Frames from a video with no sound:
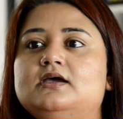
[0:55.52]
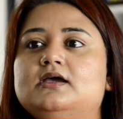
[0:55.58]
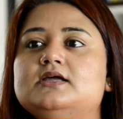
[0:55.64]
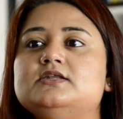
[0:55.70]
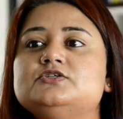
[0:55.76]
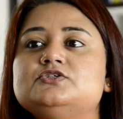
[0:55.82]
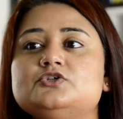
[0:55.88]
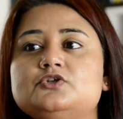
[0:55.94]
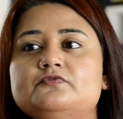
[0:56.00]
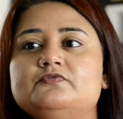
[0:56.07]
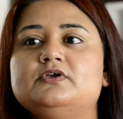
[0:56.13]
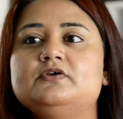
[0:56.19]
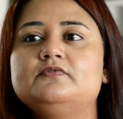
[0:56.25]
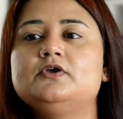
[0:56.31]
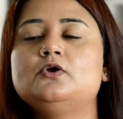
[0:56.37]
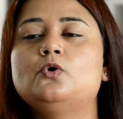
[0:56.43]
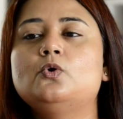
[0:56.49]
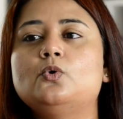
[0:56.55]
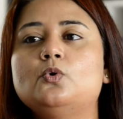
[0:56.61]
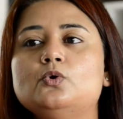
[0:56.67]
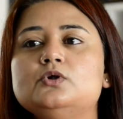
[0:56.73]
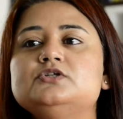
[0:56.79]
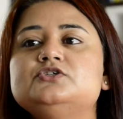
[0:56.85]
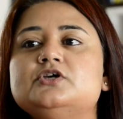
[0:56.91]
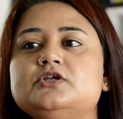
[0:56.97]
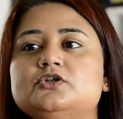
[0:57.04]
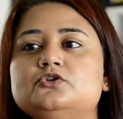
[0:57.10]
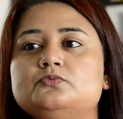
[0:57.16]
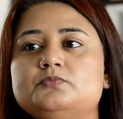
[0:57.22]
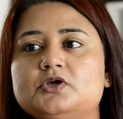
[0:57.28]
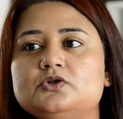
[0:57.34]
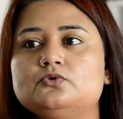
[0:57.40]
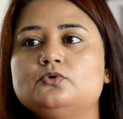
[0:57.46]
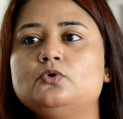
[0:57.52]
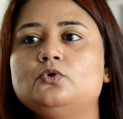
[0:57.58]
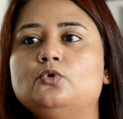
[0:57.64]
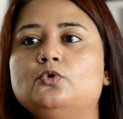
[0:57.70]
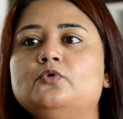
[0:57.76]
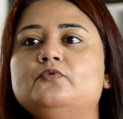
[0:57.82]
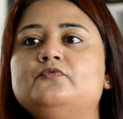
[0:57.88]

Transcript: Instead of giving whole cherry tomato, go